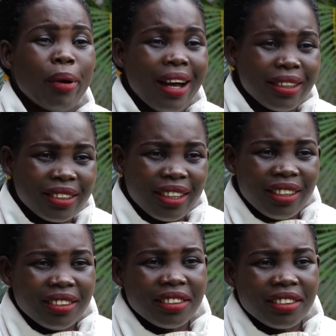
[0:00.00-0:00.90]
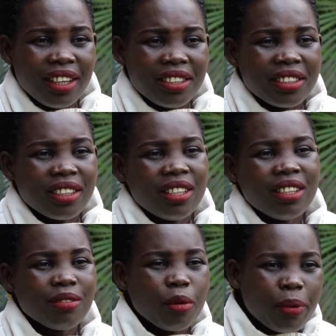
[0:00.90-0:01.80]
pastor in the church
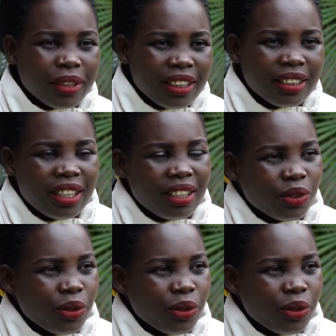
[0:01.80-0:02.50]
for Protestants.